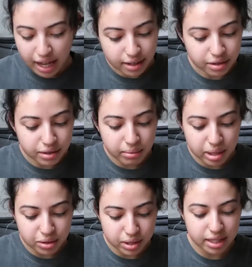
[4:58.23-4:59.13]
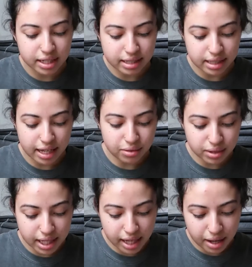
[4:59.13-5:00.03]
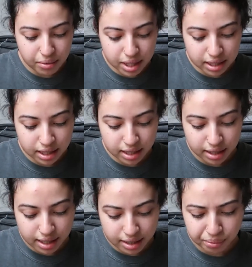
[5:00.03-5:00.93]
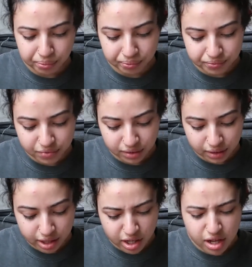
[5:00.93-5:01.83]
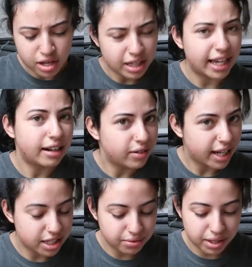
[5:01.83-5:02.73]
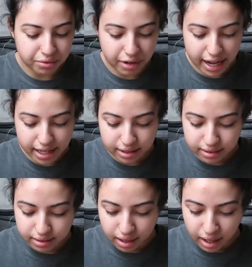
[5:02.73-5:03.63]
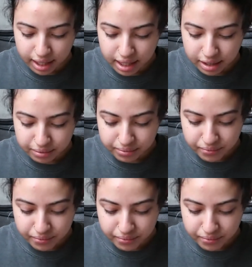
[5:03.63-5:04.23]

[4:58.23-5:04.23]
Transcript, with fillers: I don't know what I'm gonna do with it because I don't think I wanna, um, like I don't actually wanna write on it,